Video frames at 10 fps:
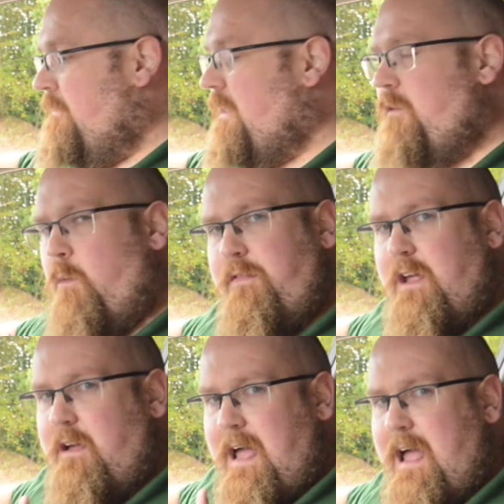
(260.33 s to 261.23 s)
Now the one
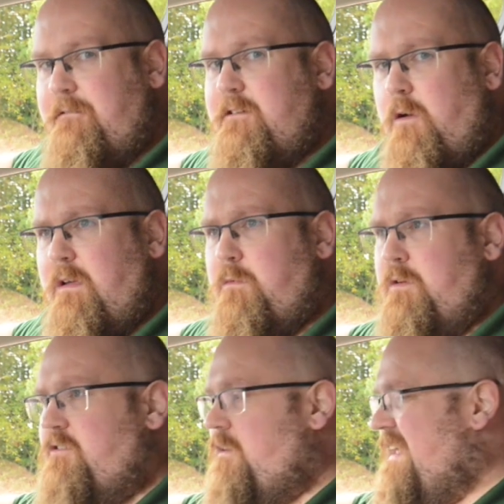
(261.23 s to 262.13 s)
thing I have noticed,
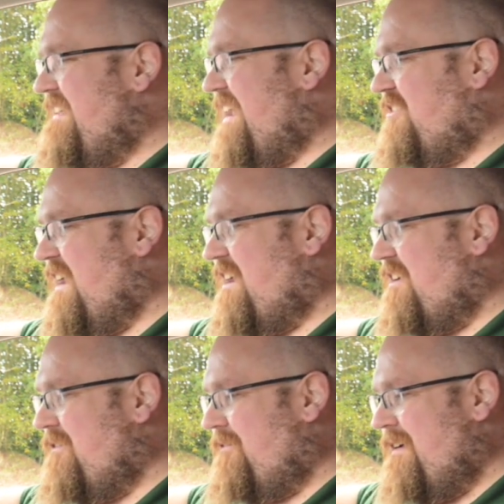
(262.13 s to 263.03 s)
which is actually
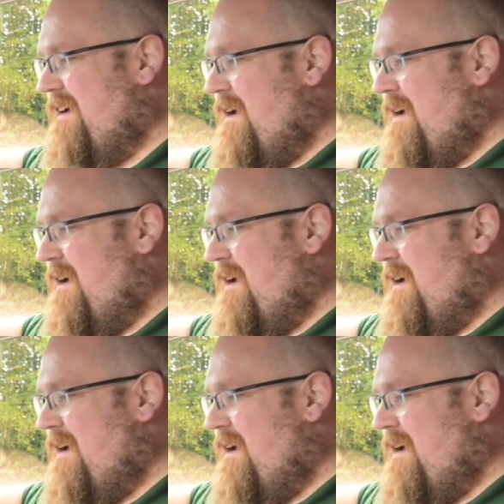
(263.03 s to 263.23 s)
kind of